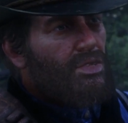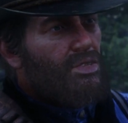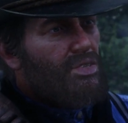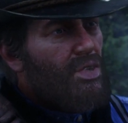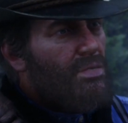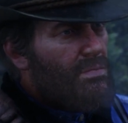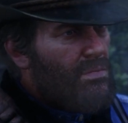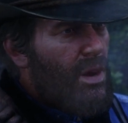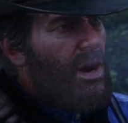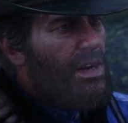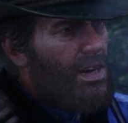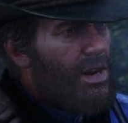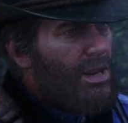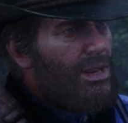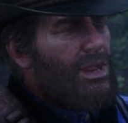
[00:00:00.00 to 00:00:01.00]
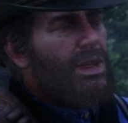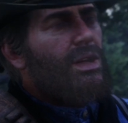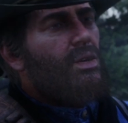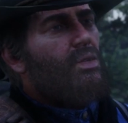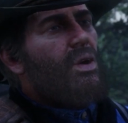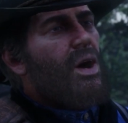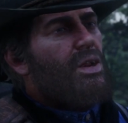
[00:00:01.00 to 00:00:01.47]
took the money.
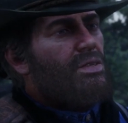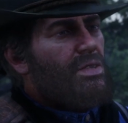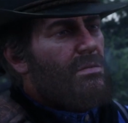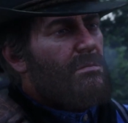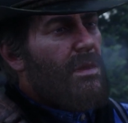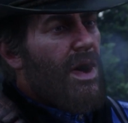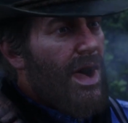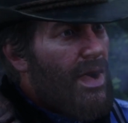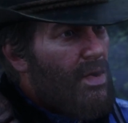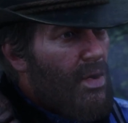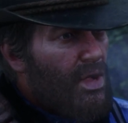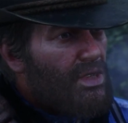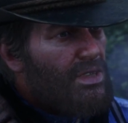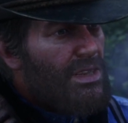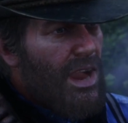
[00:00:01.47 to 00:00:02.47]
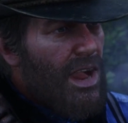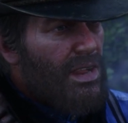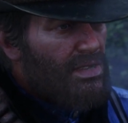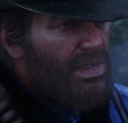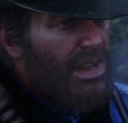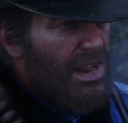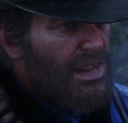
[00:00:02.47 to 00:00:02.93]
He wants it back, what's
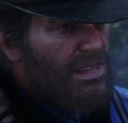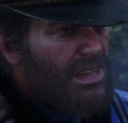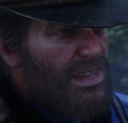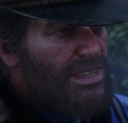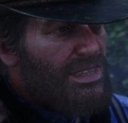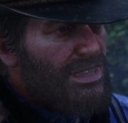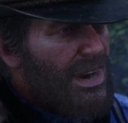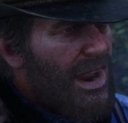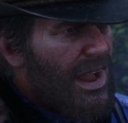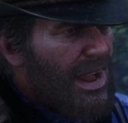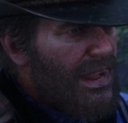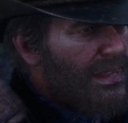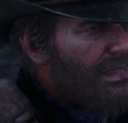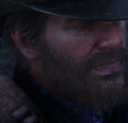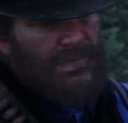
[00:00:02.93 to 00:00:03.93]
not to understand?